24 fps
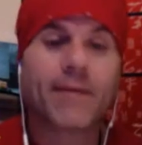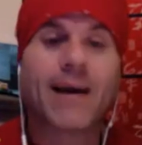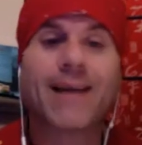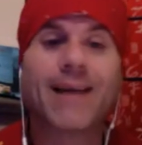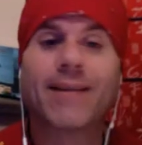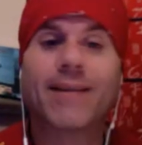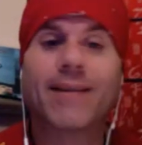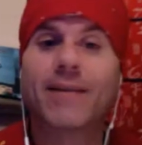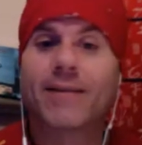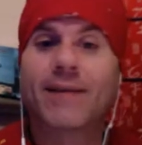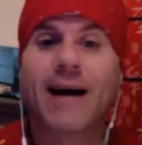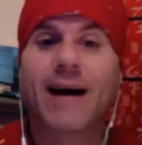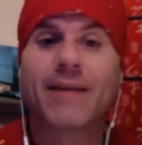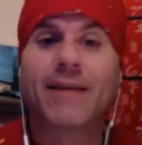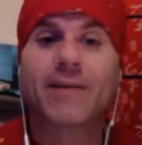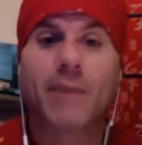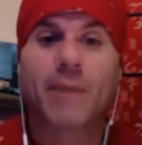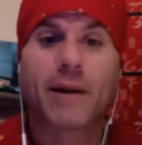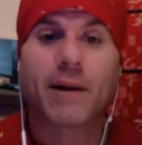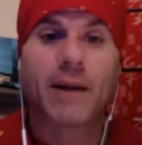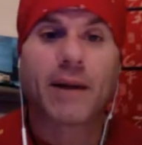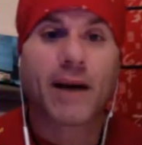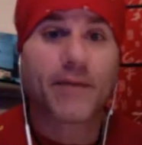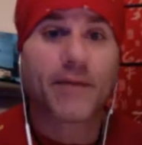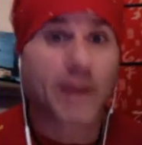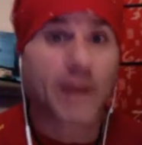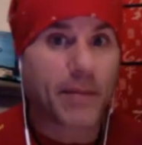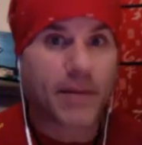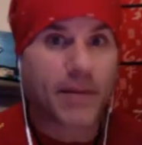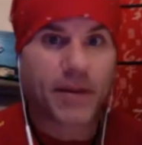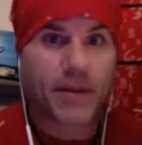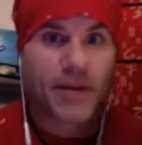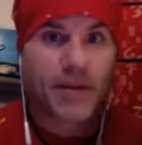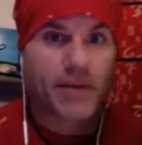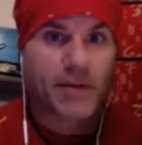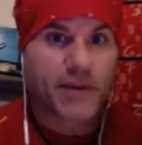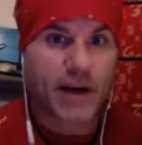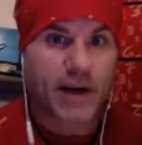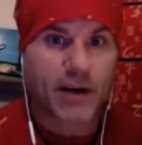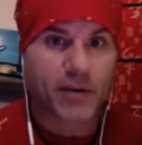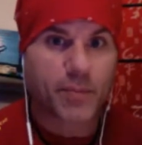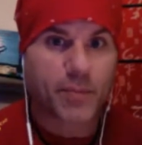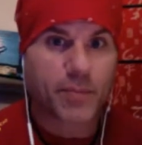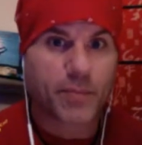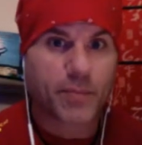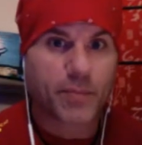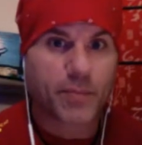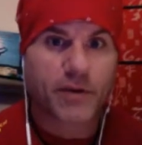at times in my life I've been
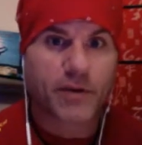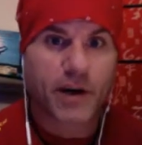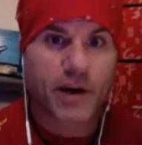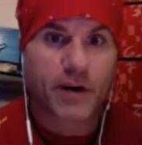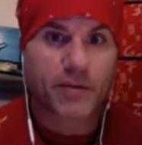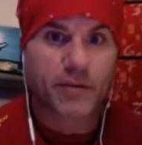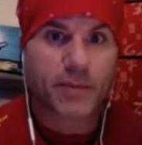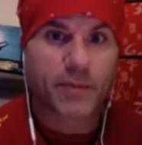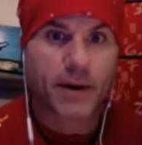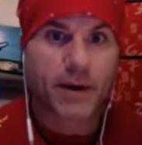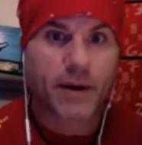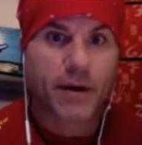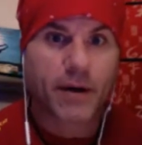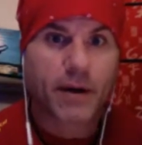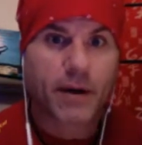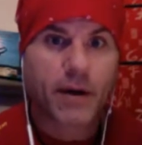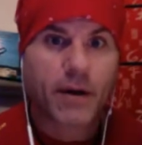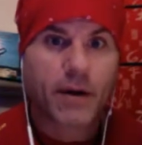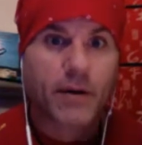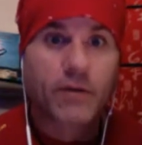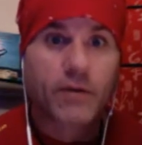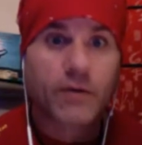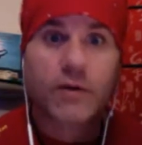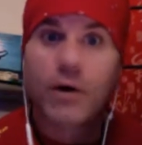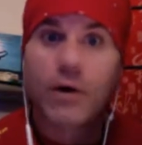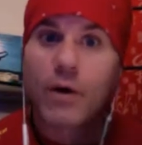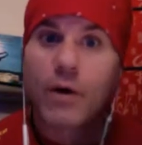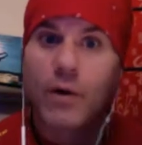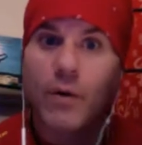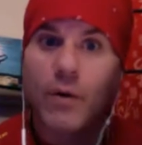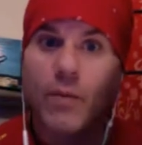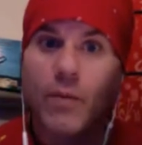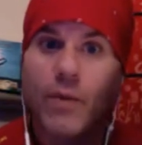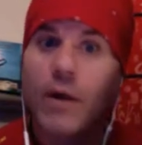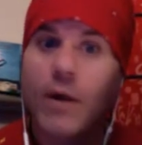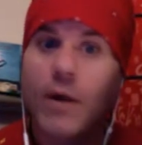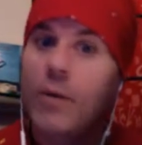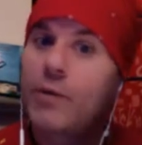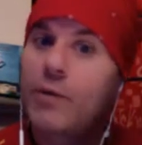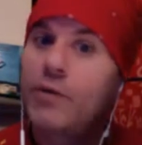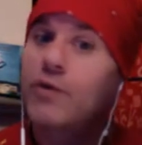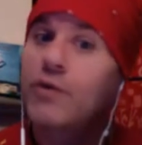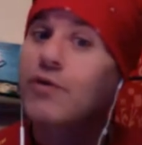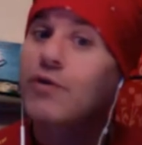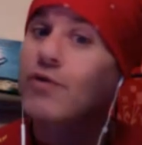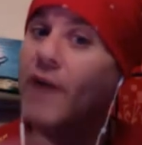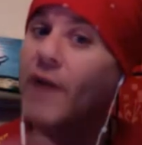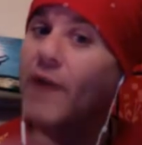the salesman. So when you
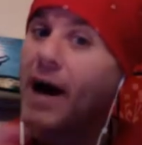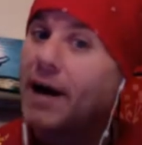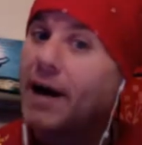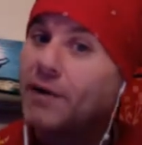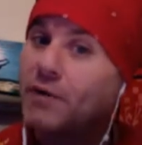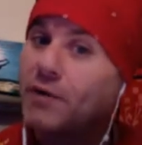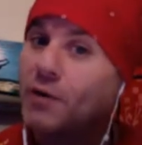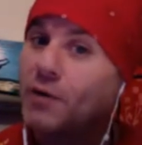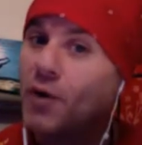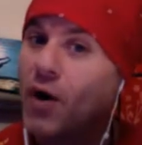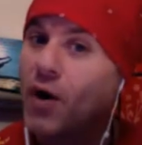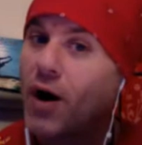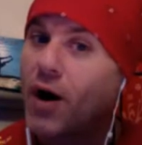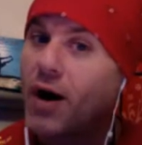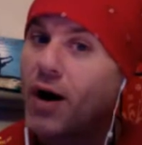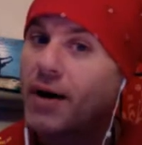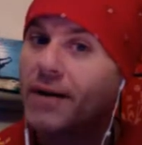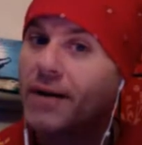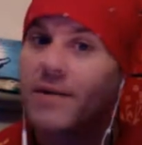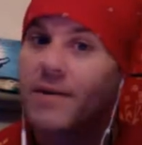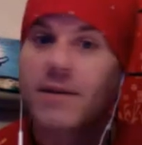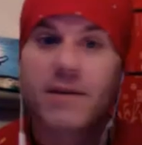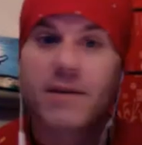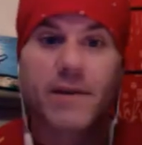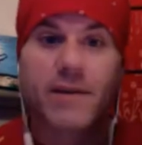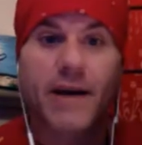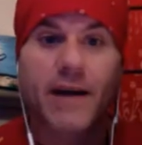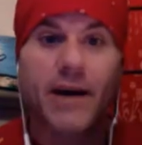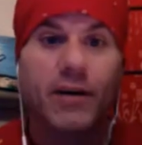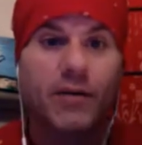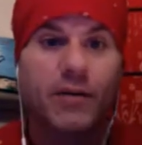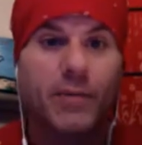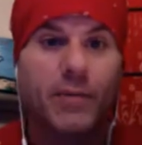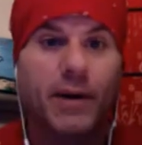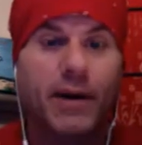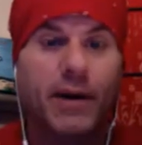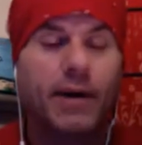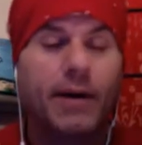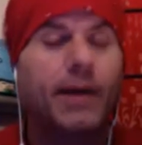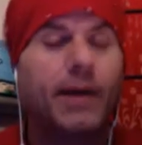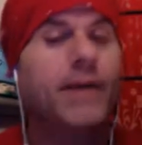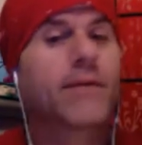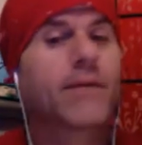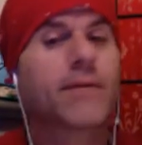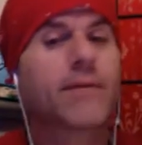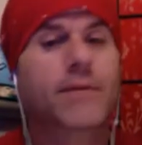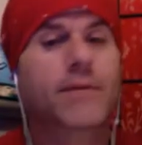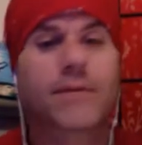try too hard as the salesman,
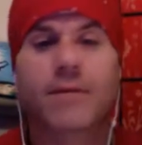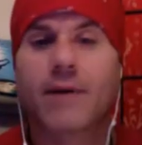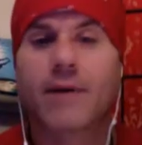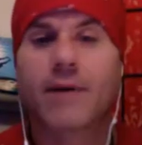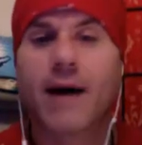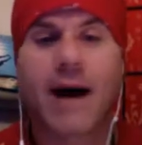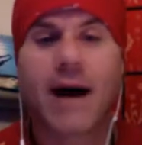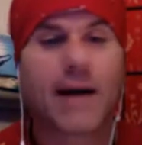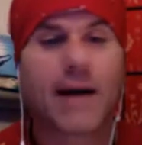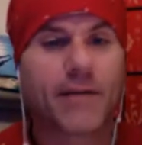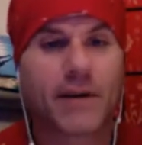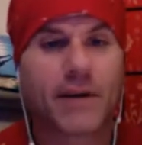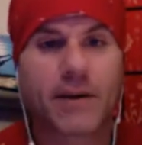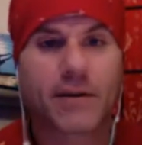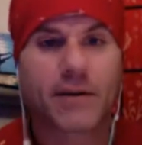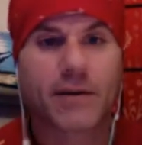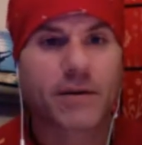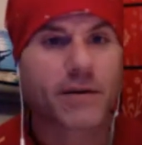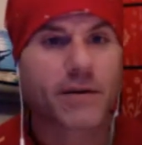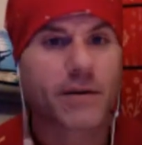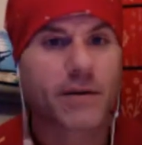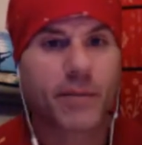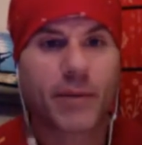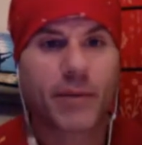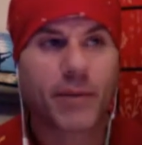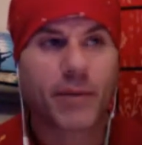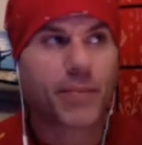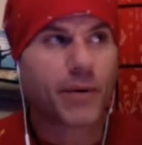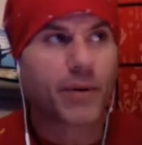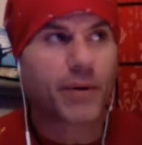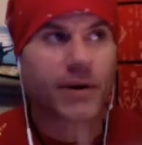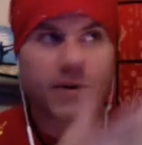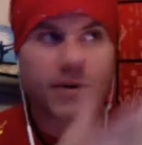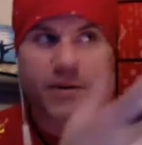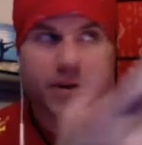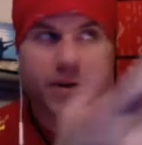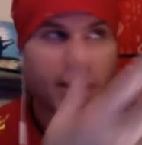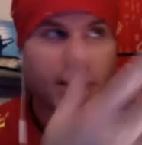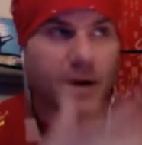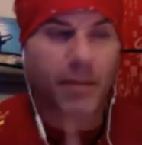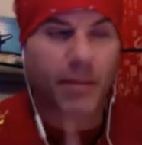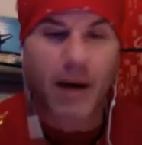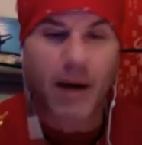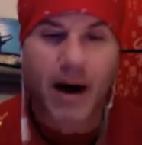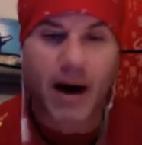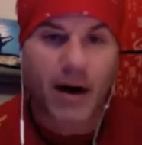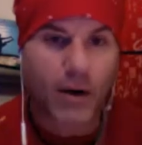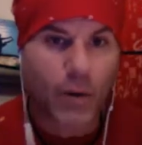it's obvious. People can see it a
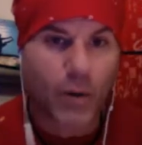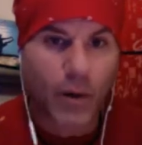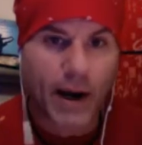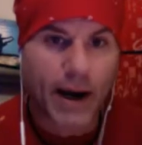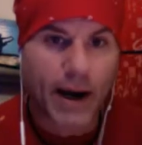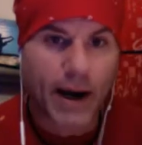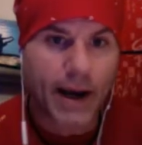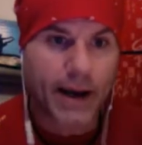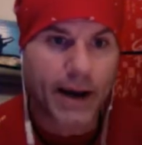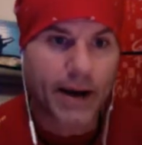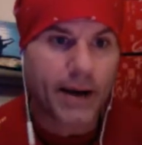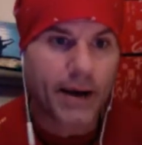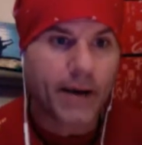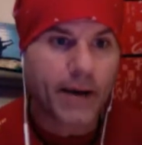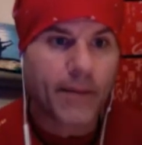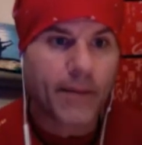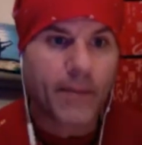mile away.